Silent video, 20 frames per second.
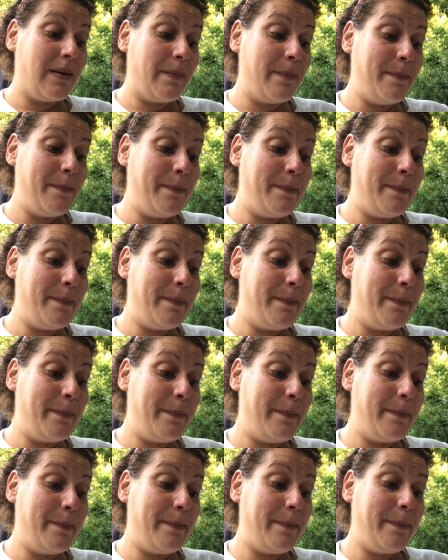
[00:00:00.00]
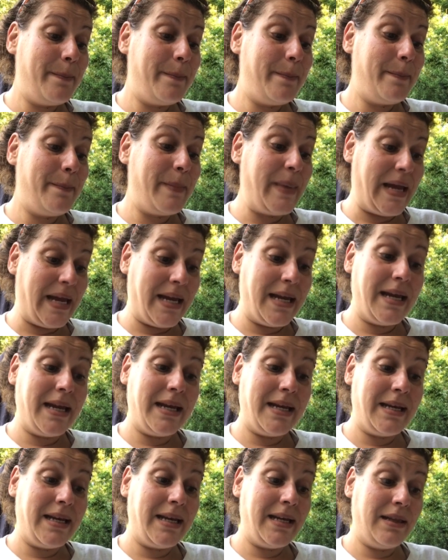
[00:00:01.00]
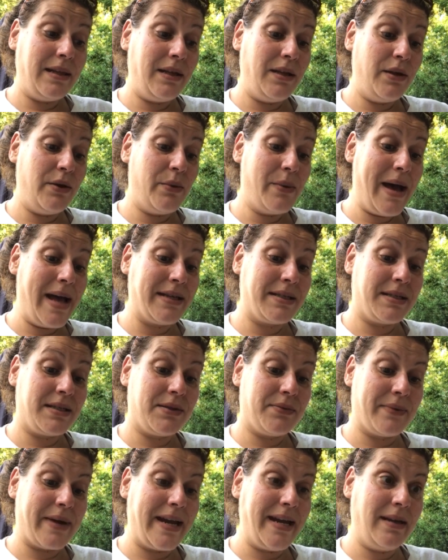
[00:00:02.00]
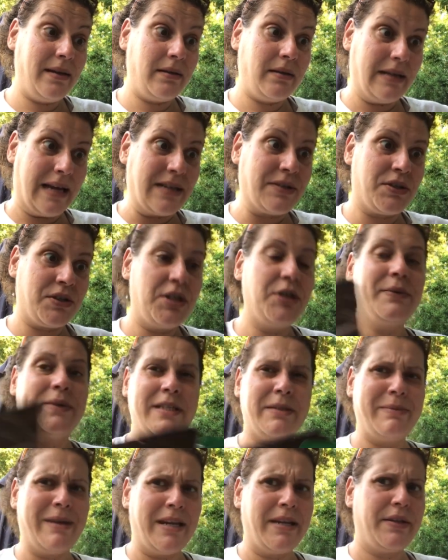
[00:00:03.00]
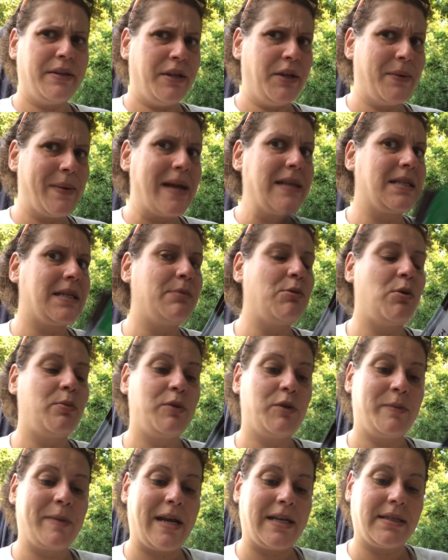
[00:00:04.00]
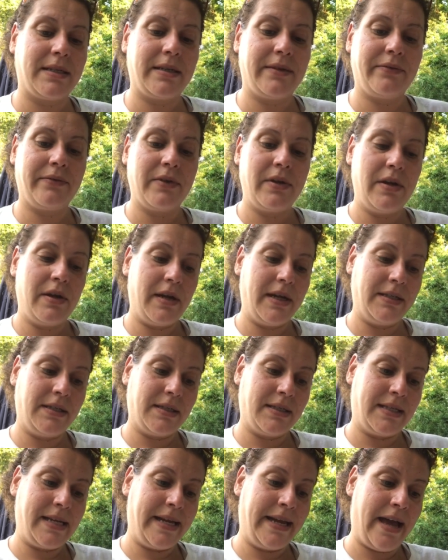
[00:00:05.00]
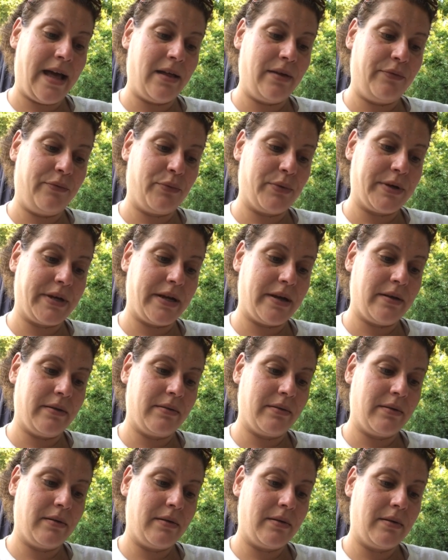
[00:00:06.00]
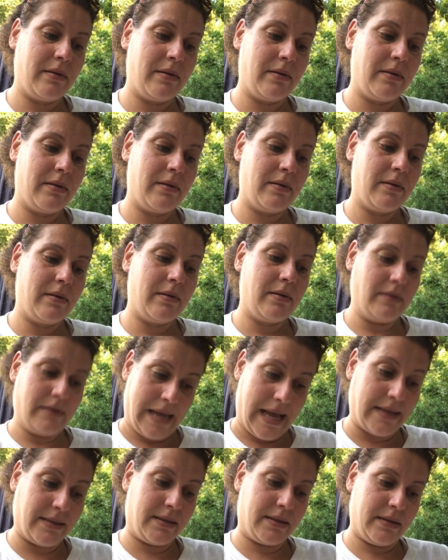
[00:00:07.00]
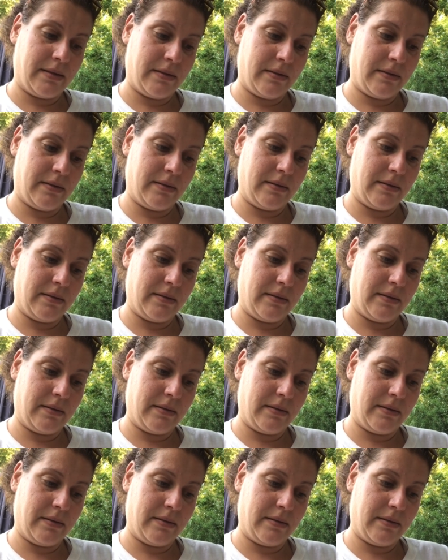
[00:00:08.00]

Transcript: made in the U.S., right? Yes To is made in the U.S. I'm almost positive. It does say California. Yes.